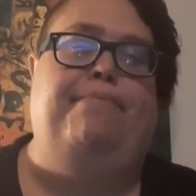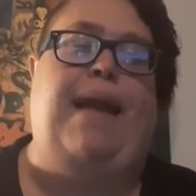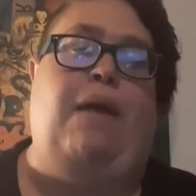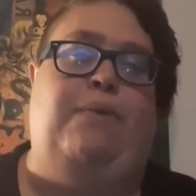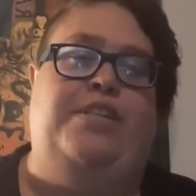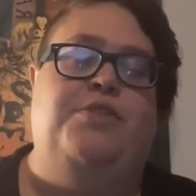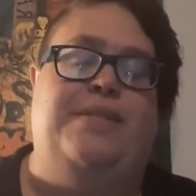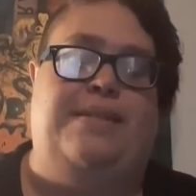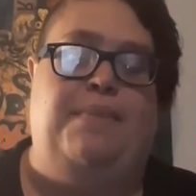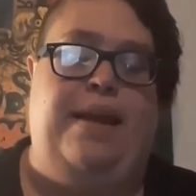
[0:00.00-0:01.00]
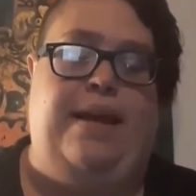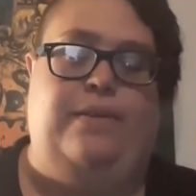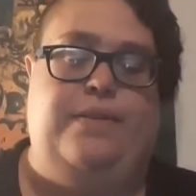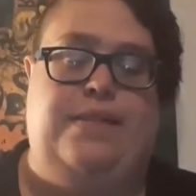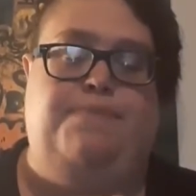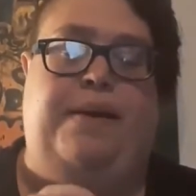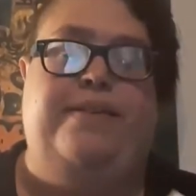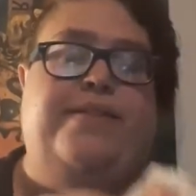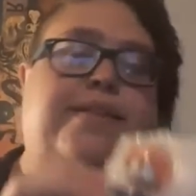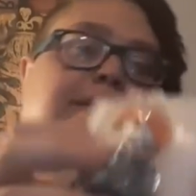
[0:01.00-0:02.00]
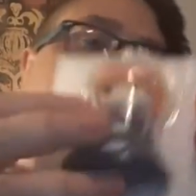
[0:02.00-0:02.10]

I wish it was somebody else, but